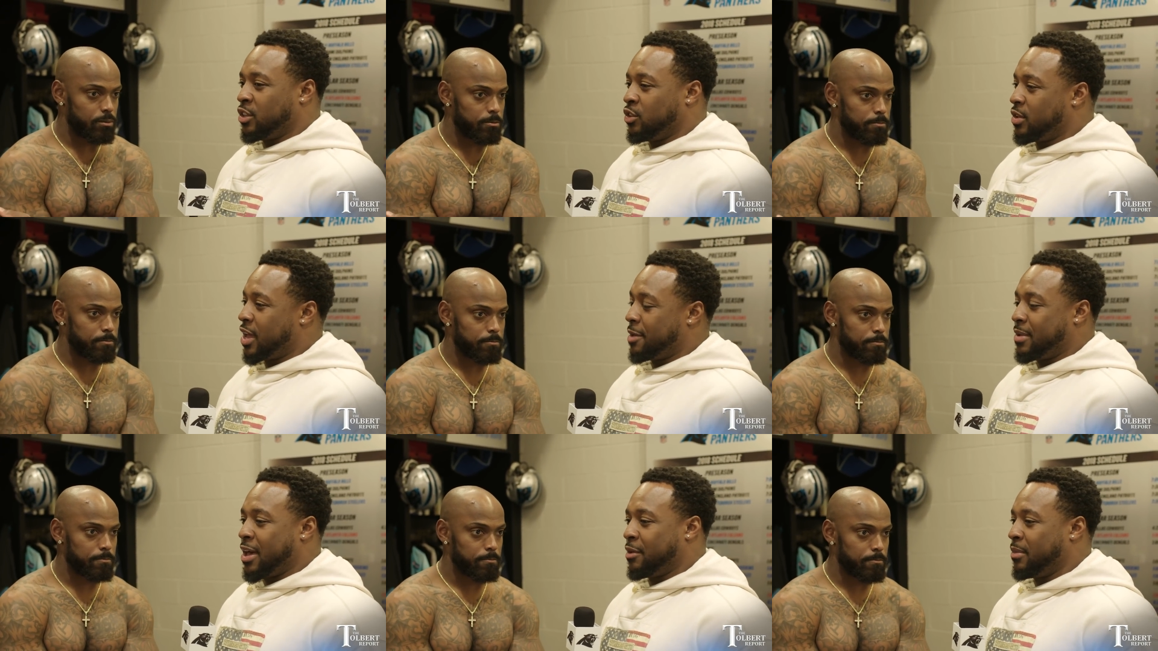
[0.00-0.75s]
Speaker 1: You
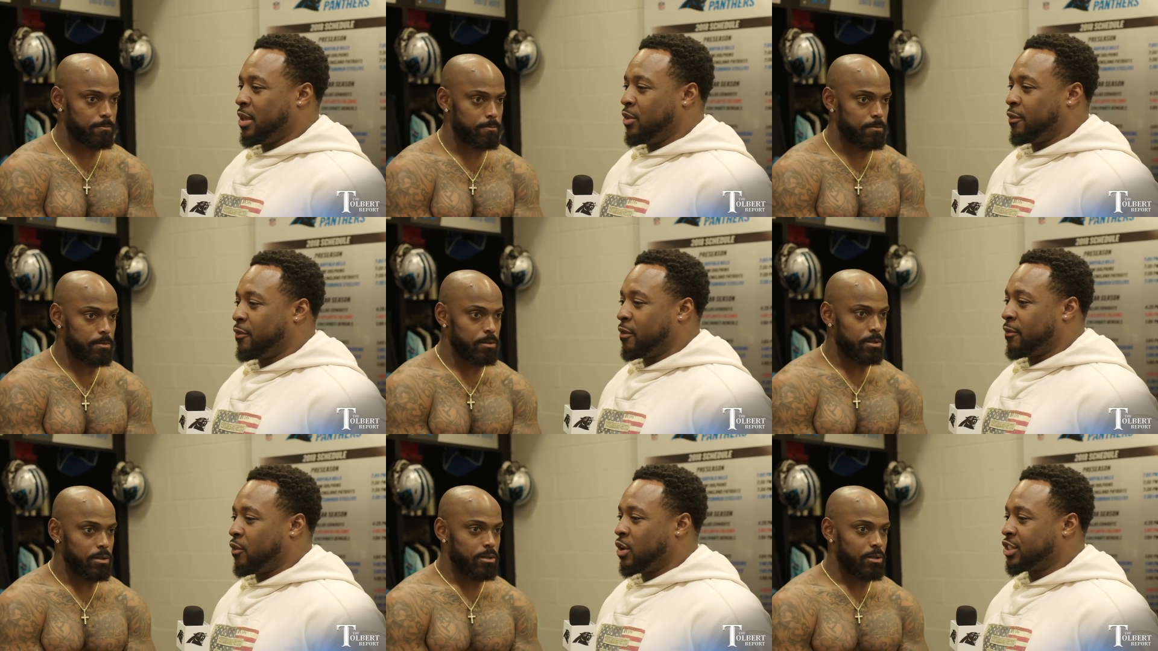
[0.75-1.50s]
came down to me. You
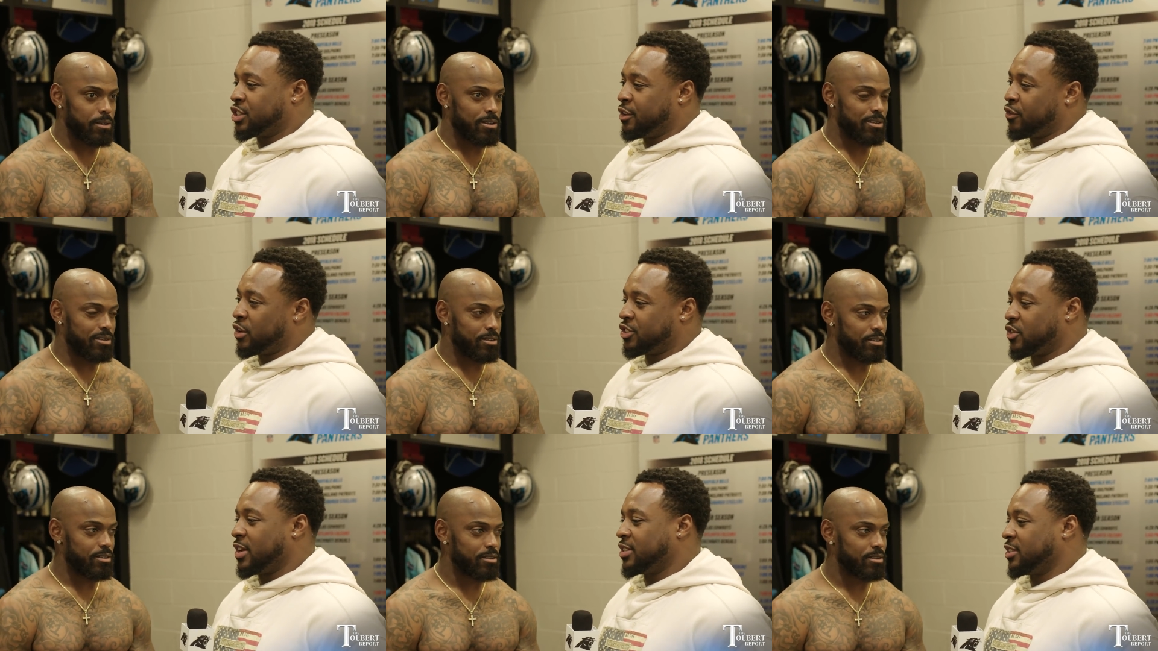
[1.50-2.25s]
voiced your
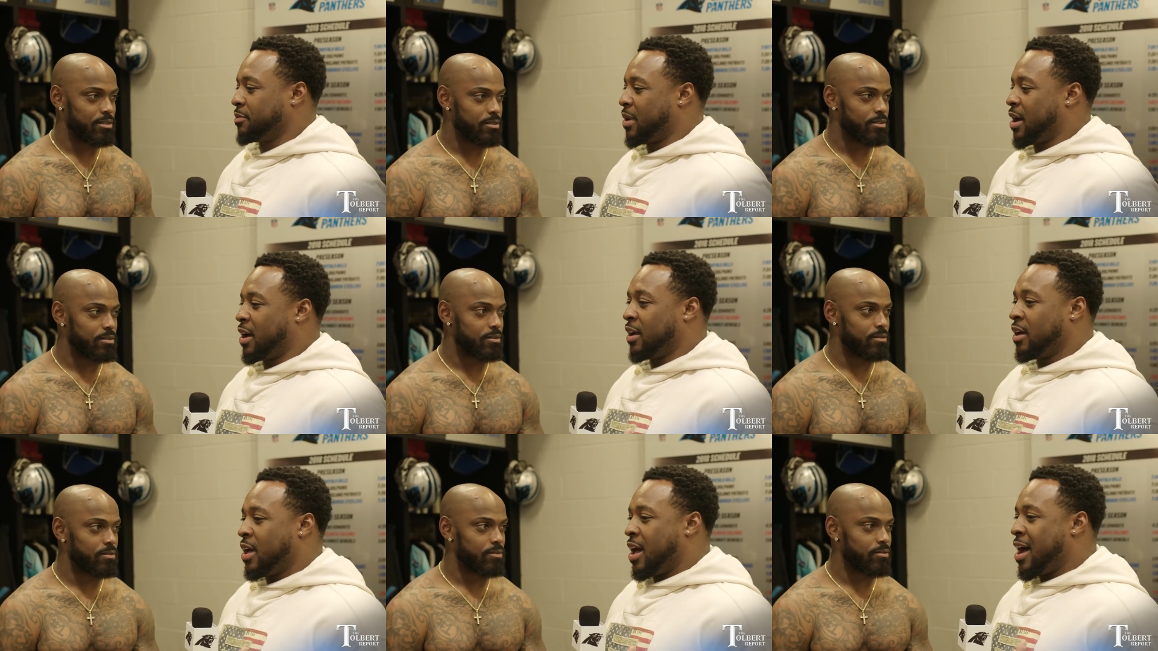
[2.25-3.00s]
frustrations
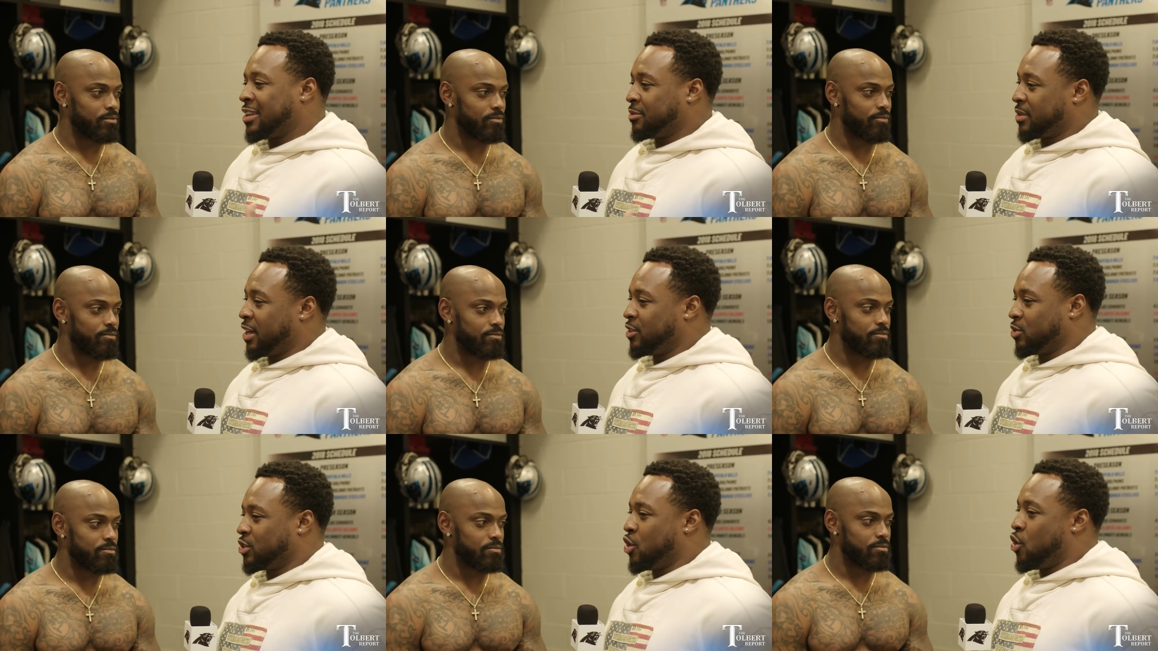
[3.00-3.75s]
about how, how some
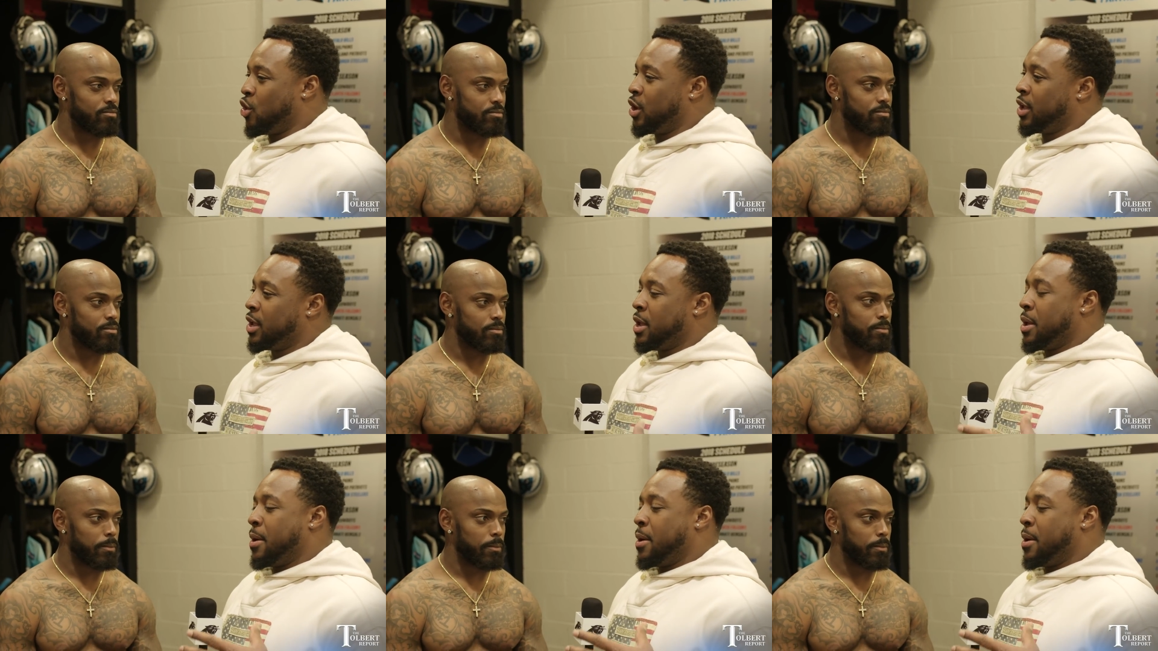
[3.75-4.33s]
things was going,